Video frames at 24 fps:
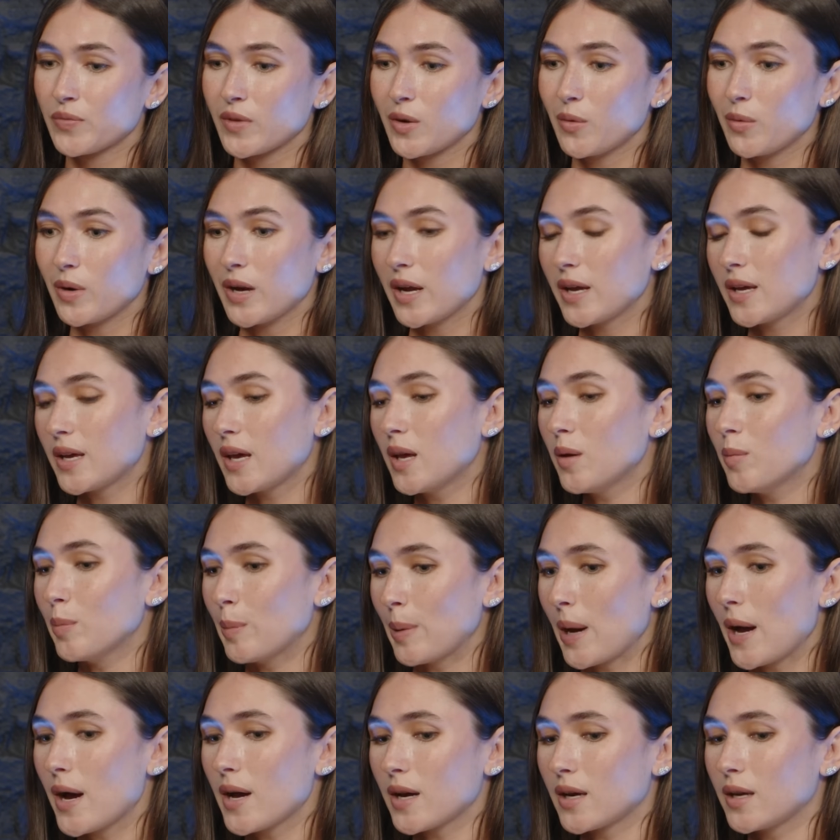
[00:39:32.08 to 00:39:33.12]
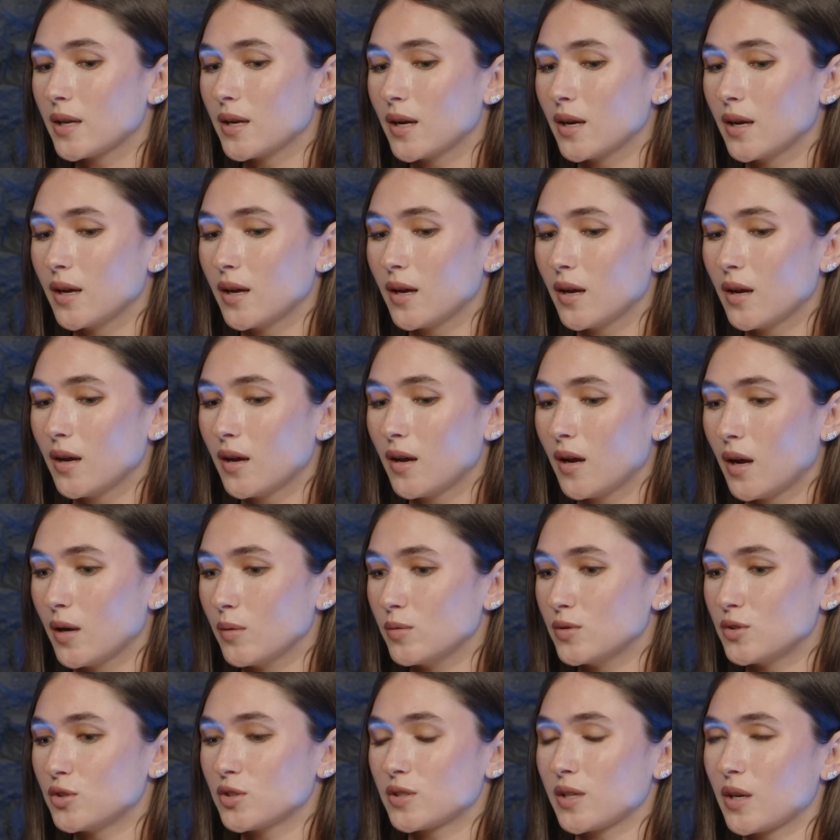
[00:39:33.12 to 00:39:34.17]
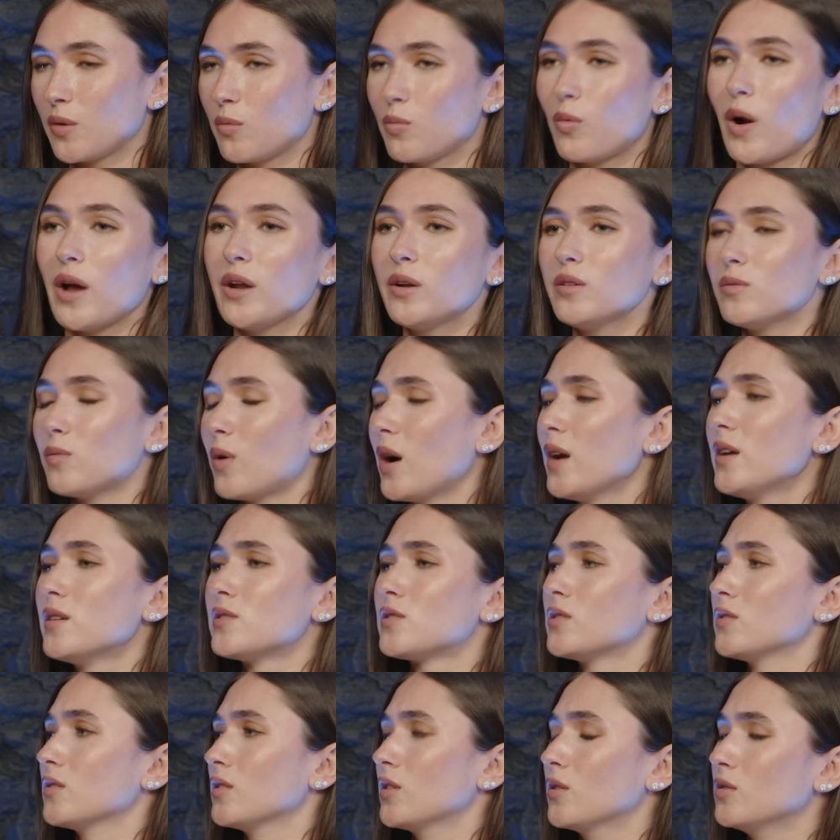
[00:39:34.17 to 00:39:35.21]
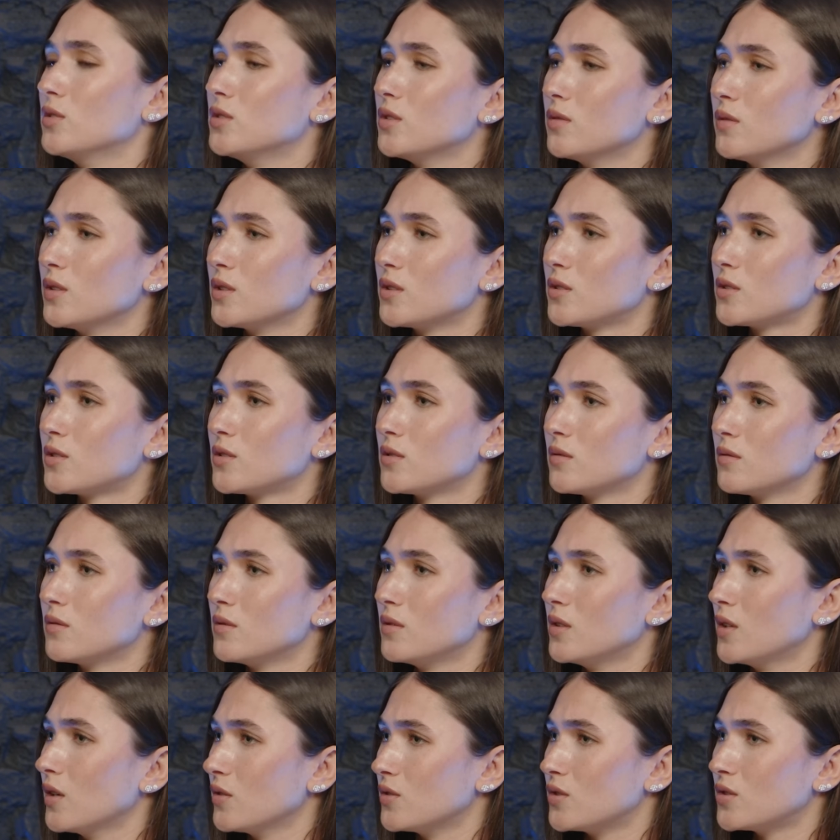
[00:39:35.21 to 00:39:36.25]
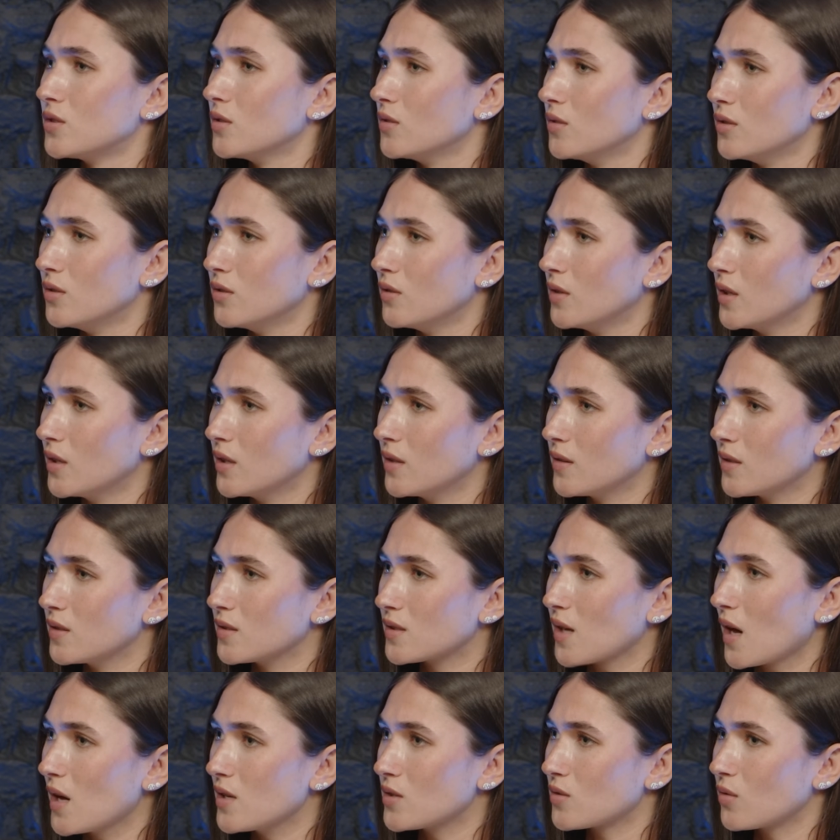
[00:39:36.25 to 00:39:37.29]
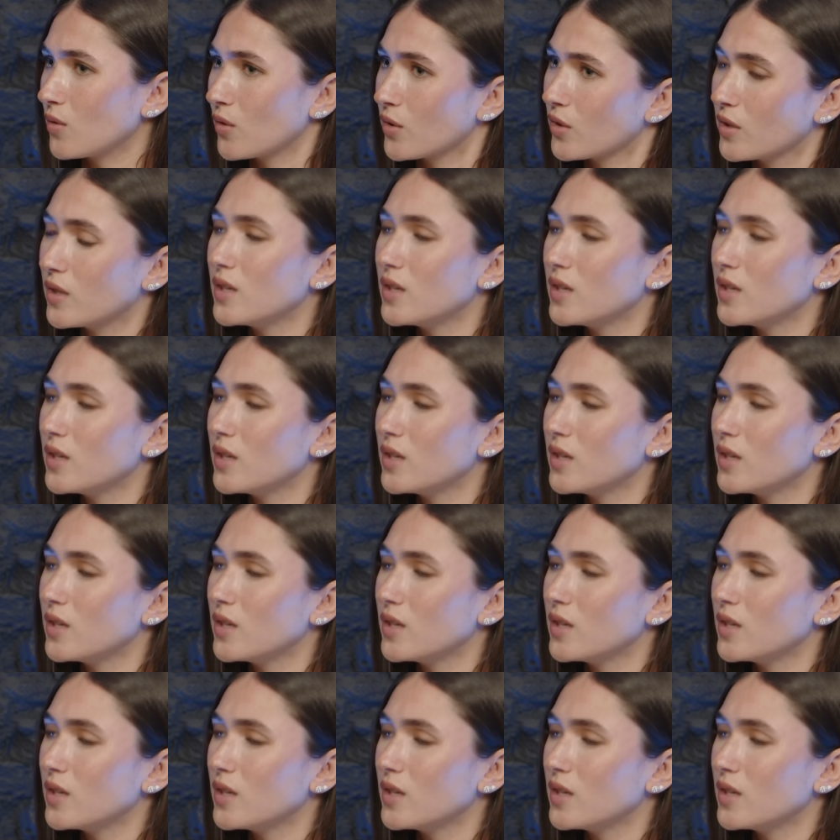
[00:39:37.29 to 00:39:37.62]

when I came back and I was just like, why is there no Jewish, student union in this high school? There